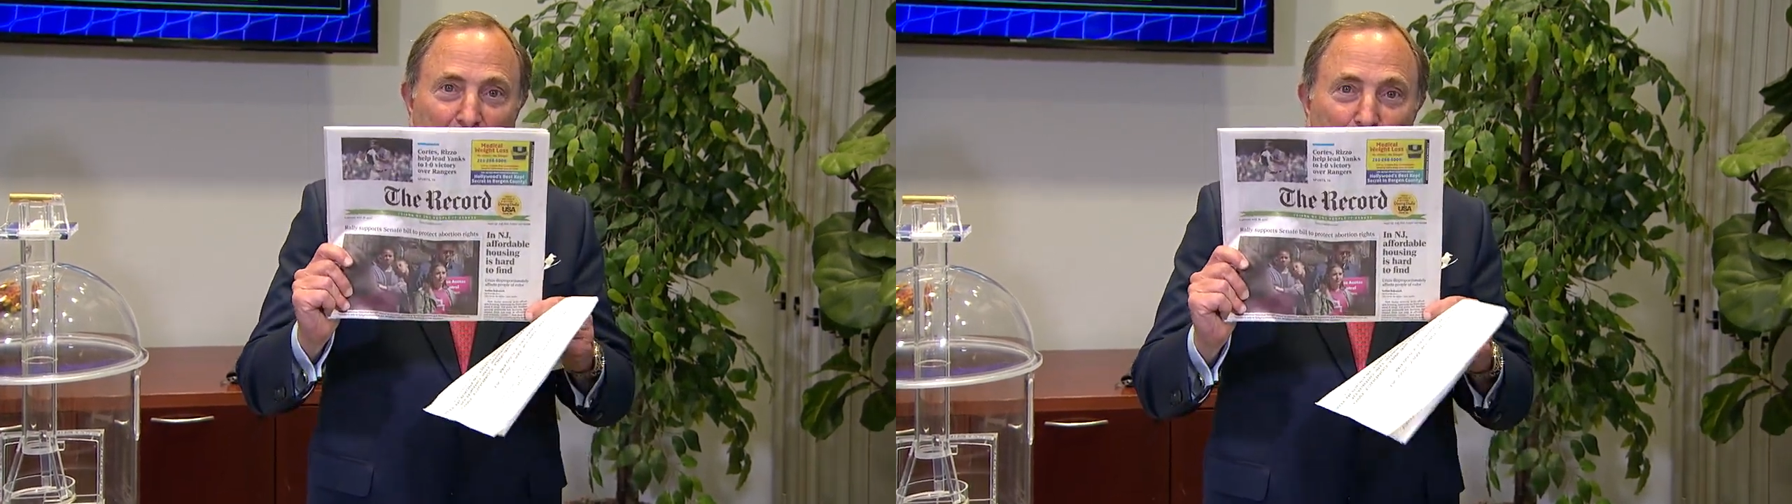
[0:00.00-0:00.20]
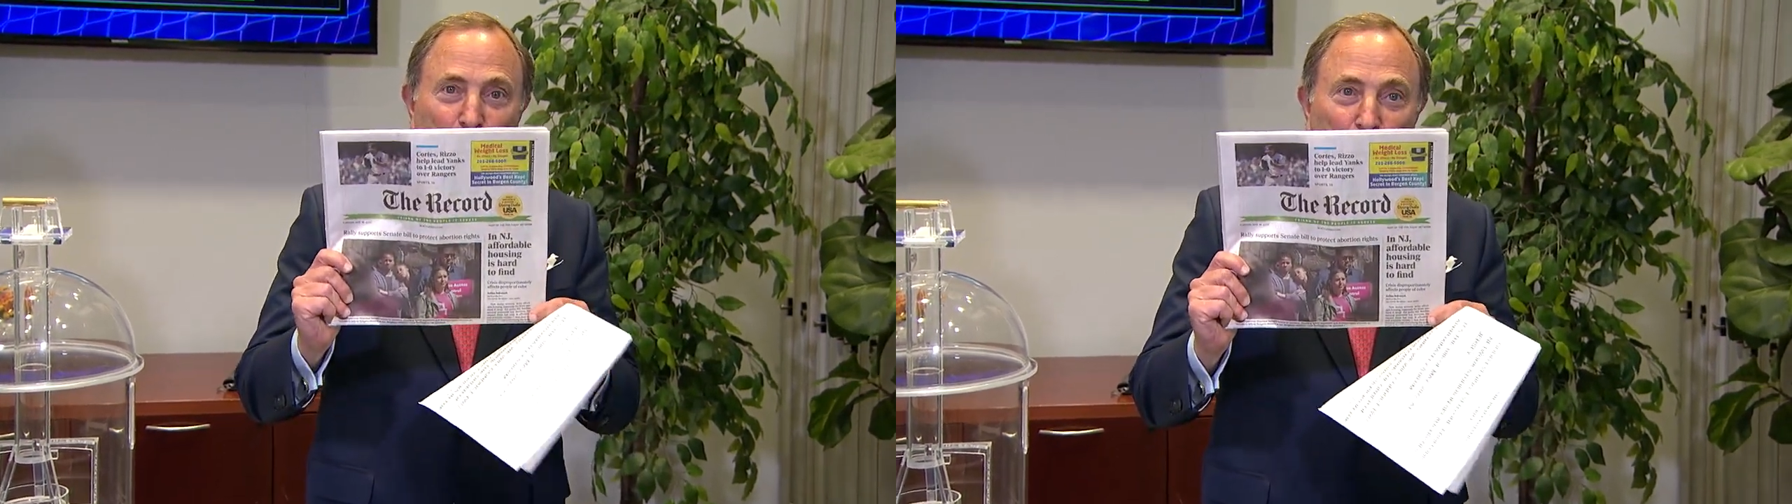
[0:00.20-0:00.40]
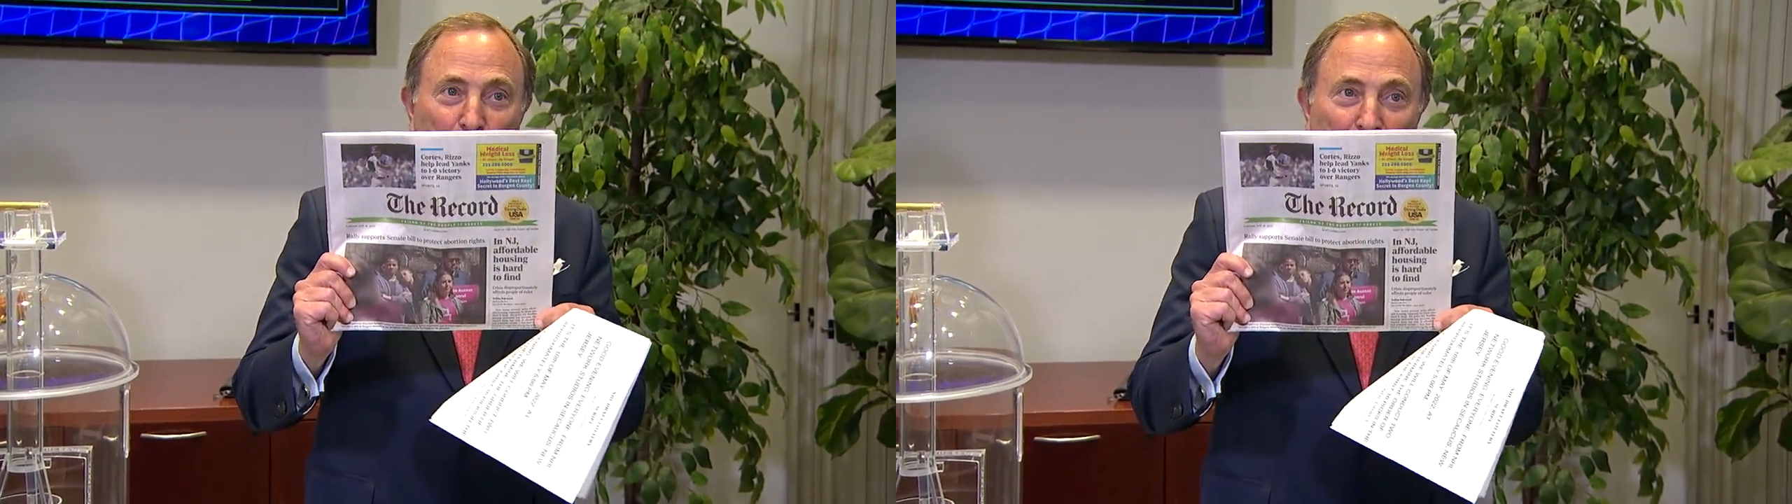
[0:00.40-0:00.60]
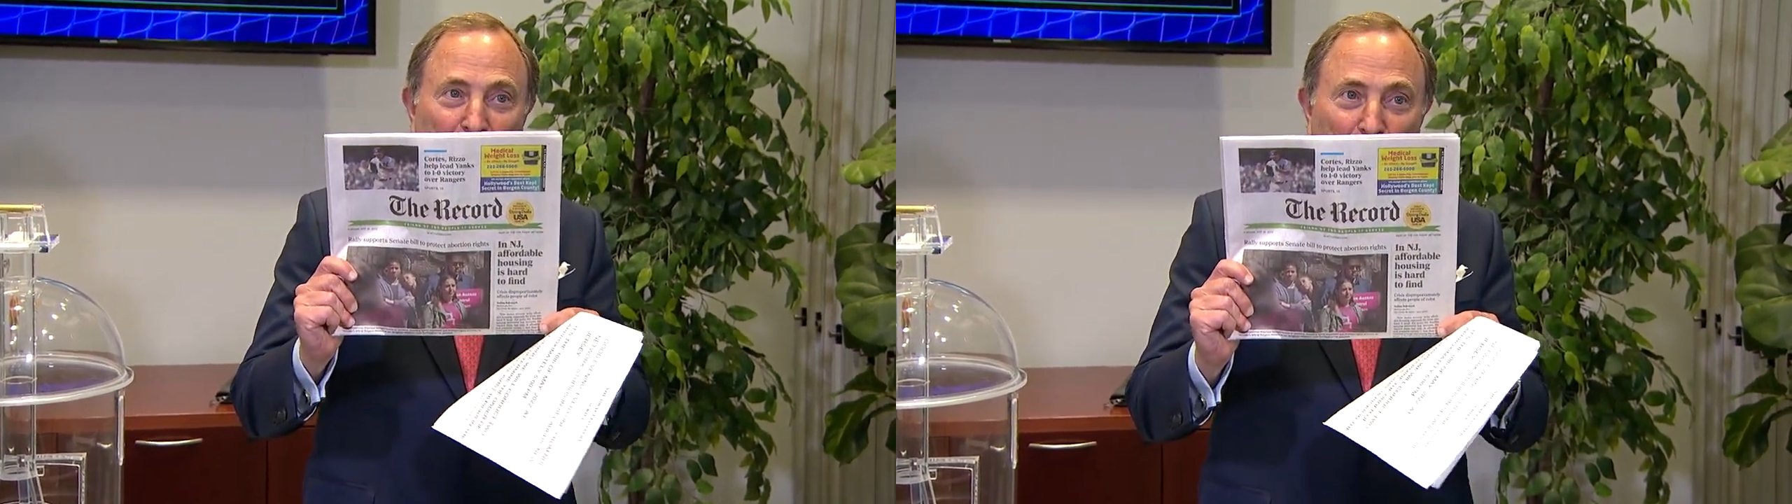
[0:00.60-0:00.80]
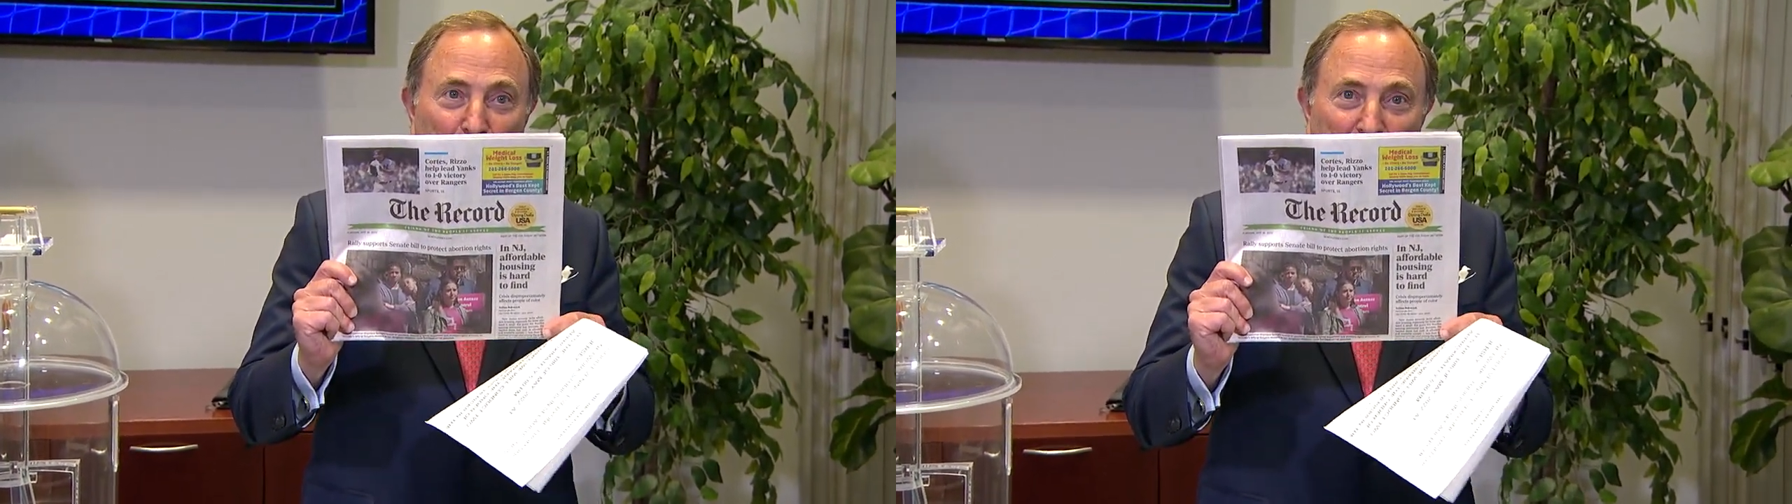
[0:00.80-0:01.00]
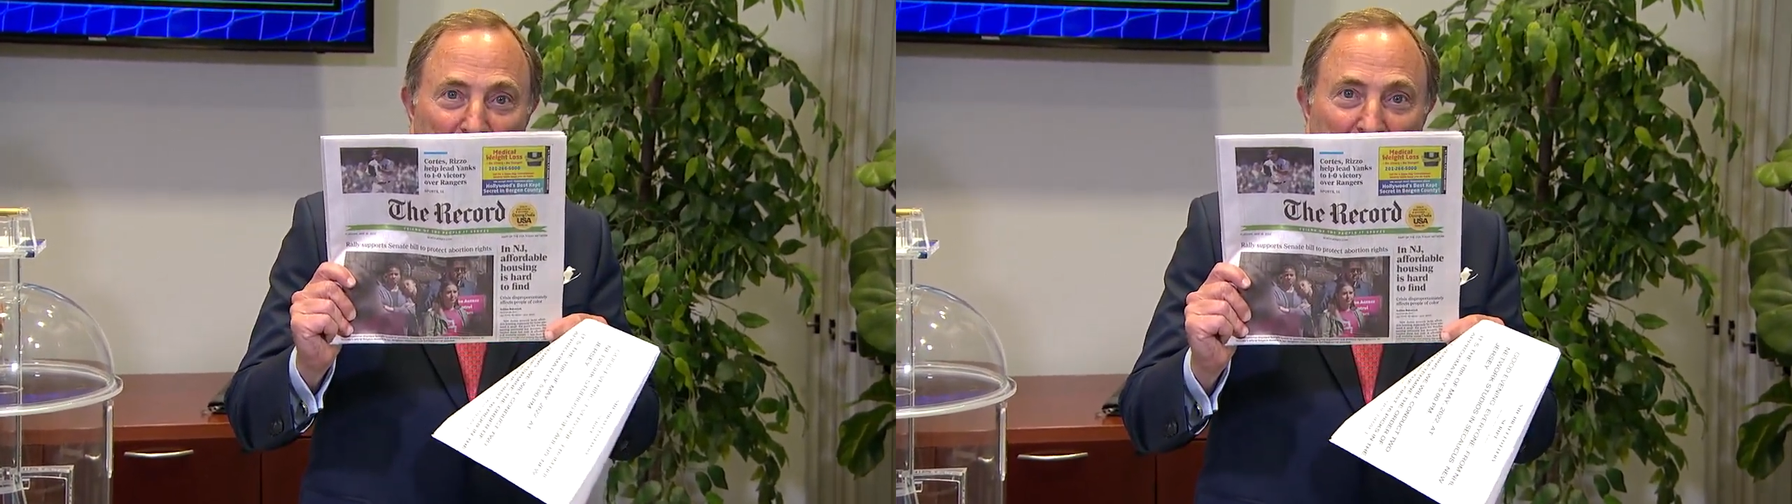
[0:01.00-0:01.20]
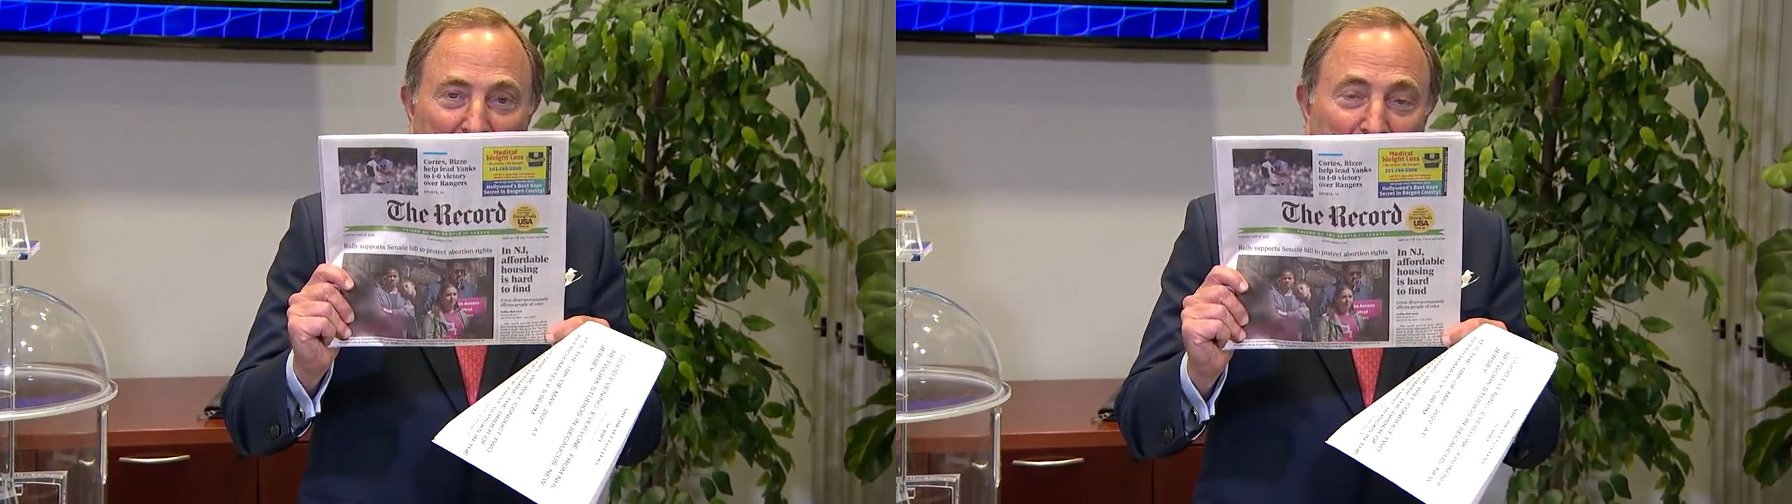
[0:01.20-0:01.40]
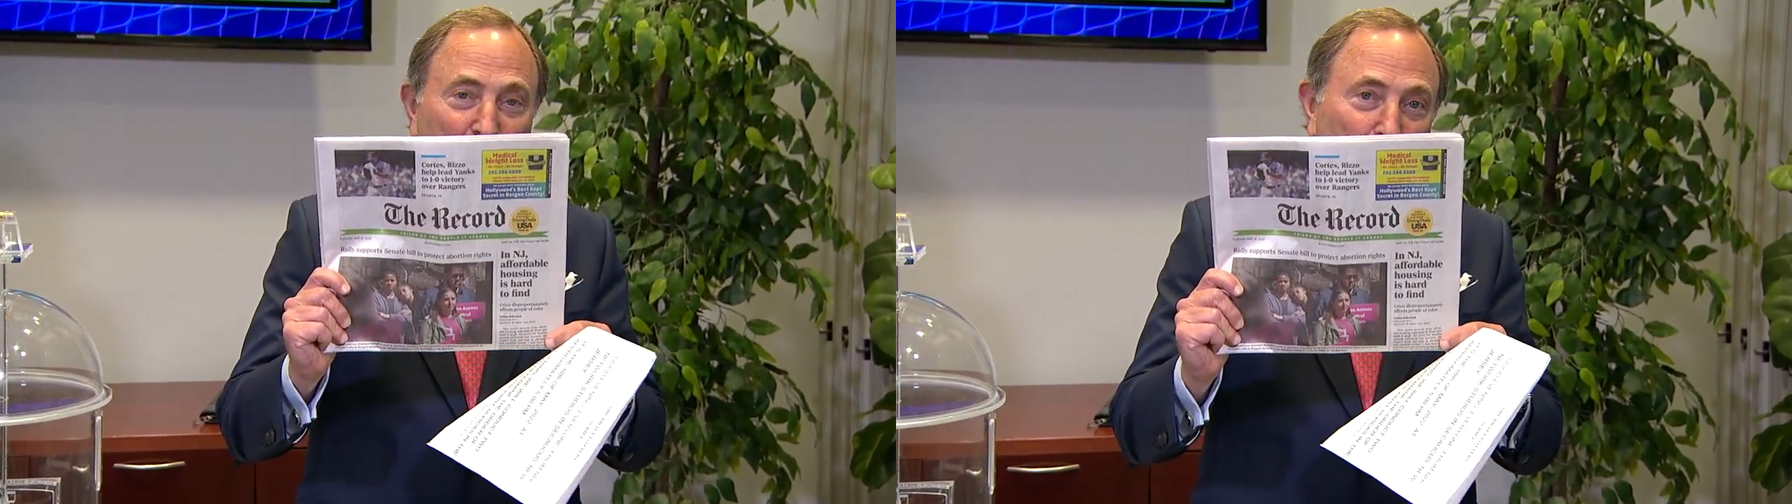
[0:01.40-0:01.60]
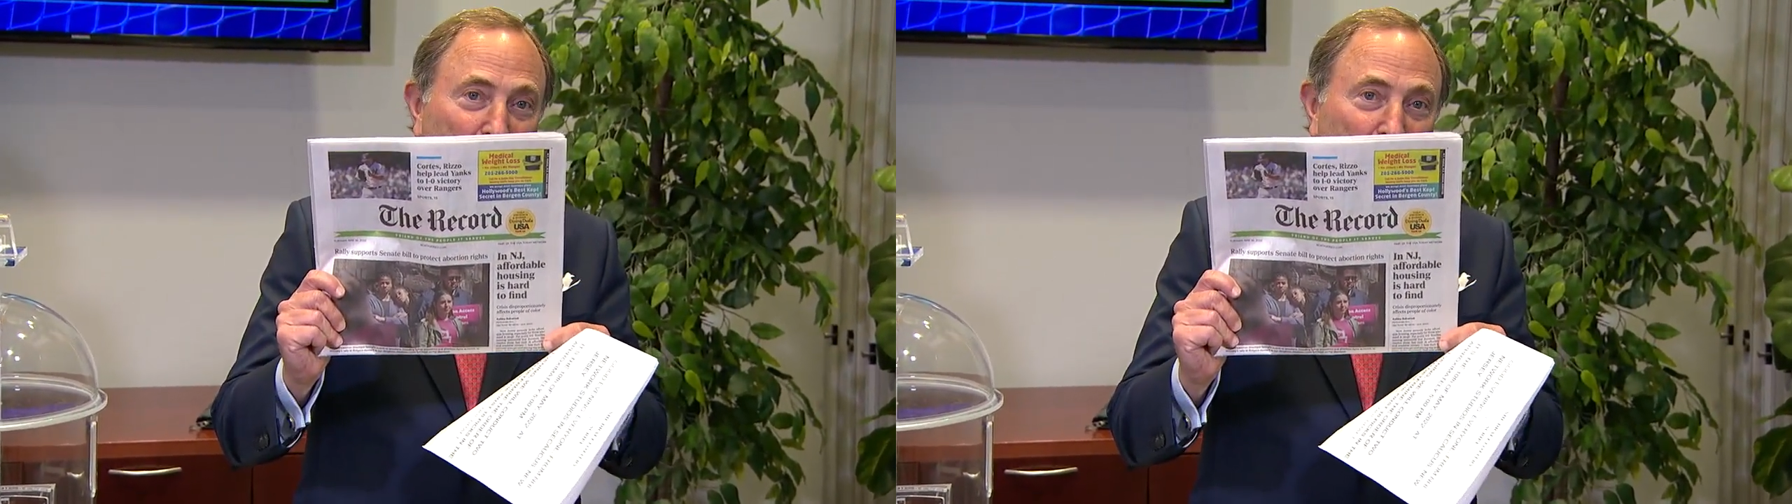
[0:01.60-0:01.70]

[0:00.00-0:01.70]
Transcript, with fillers: This will confirm the date.